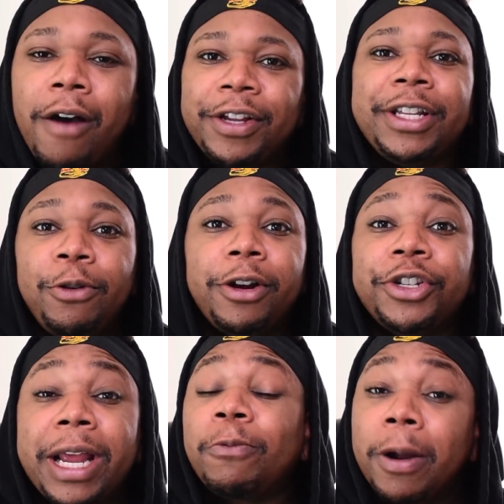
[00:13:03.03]
obviously you
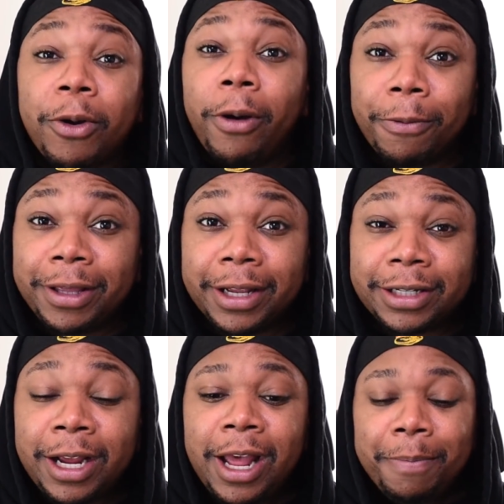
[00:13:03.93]
understand where I'm going with
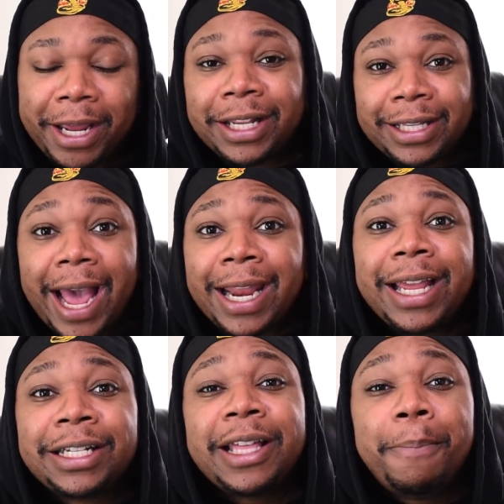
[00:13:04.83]
this because that
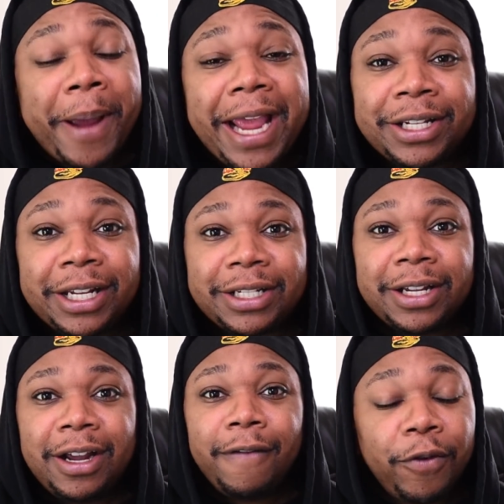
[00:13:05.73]
is the basis
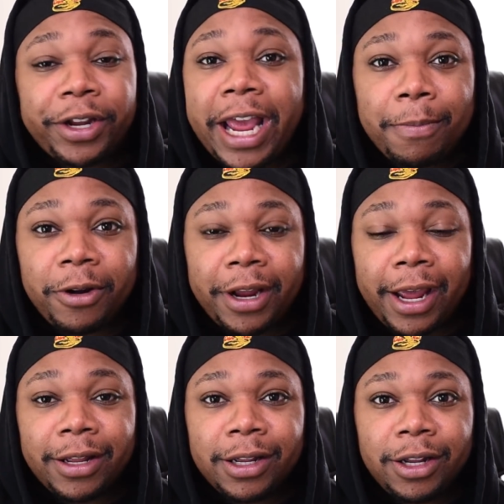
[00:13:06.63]
for
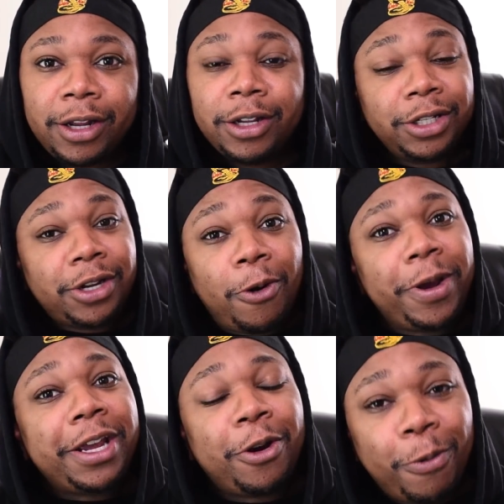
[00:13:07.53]
Gamergate.
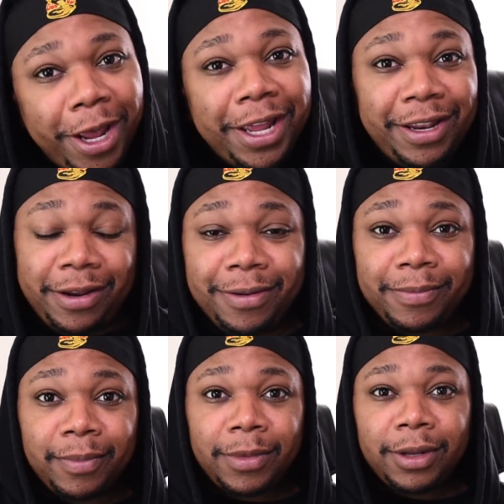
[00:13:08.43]
Zoe Quinn
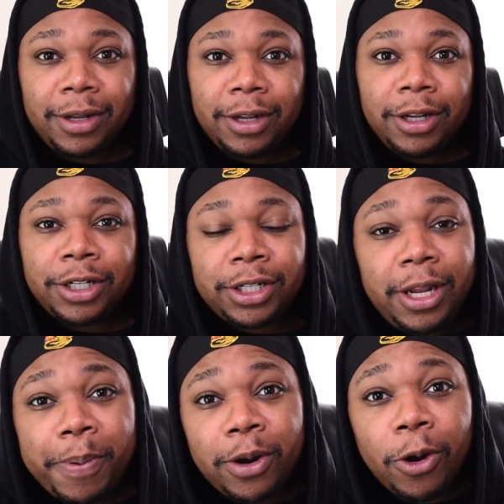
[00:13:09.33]

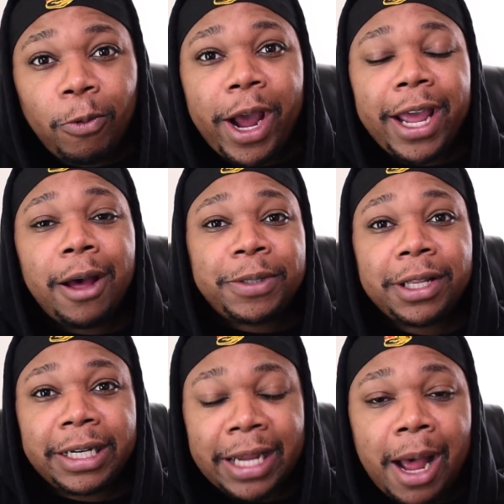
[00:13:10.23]
sleeping her way up
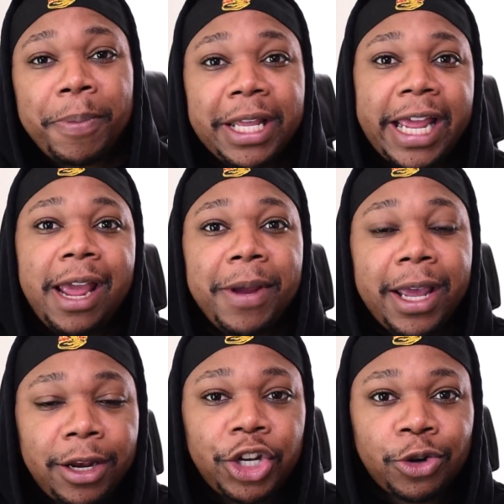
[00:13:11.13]
to the top in the gaming
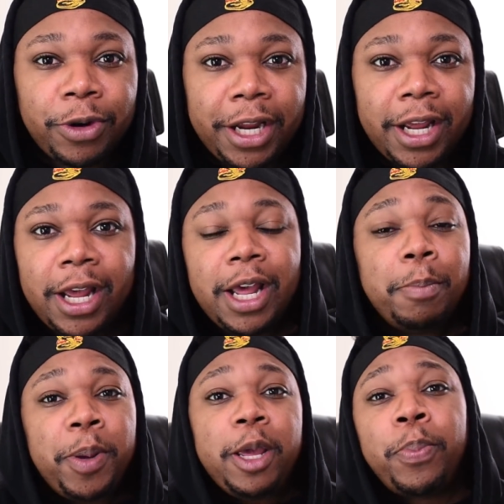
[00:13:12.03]
industry.
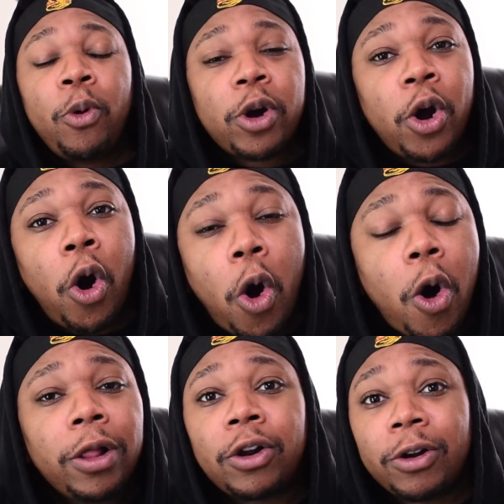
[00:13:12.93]
People
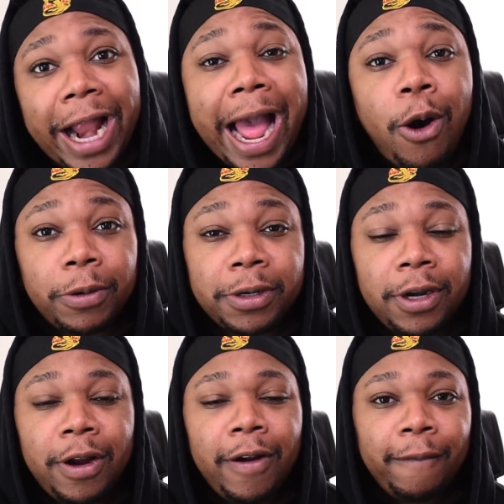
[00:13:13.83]
call her out
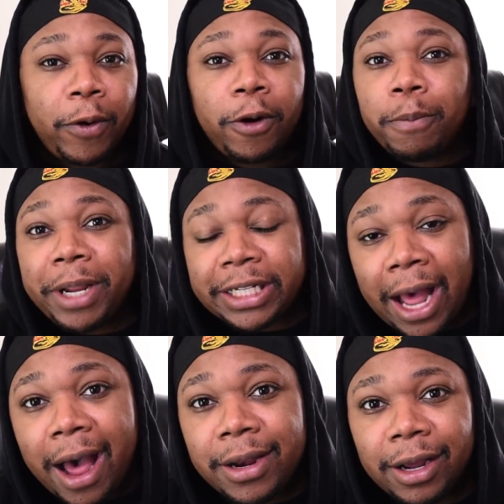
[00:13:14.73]
for her
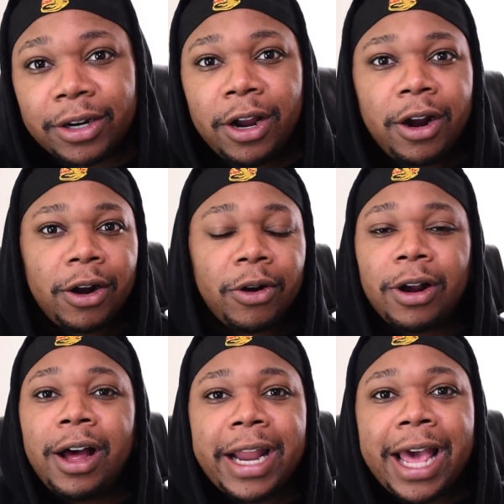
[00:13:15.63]
misconduct, her
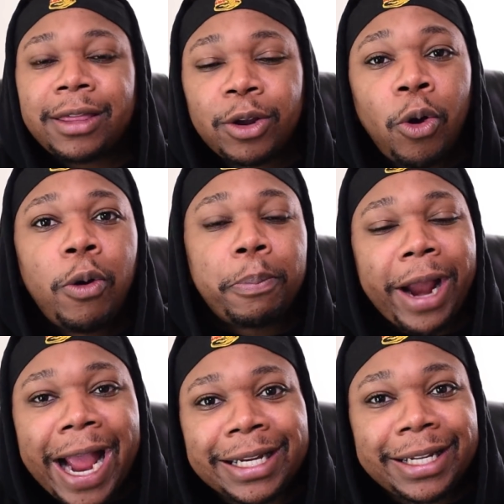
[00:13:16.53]
unethical
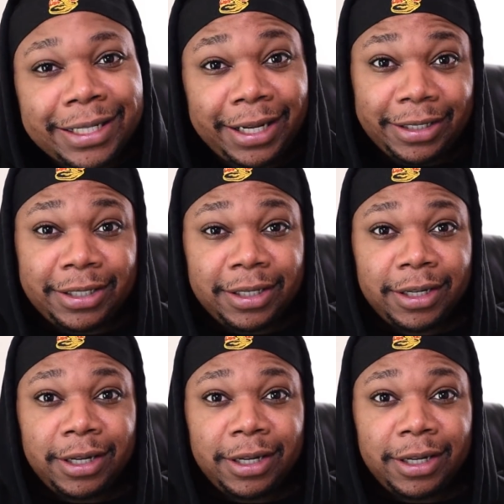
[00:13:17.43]
practices,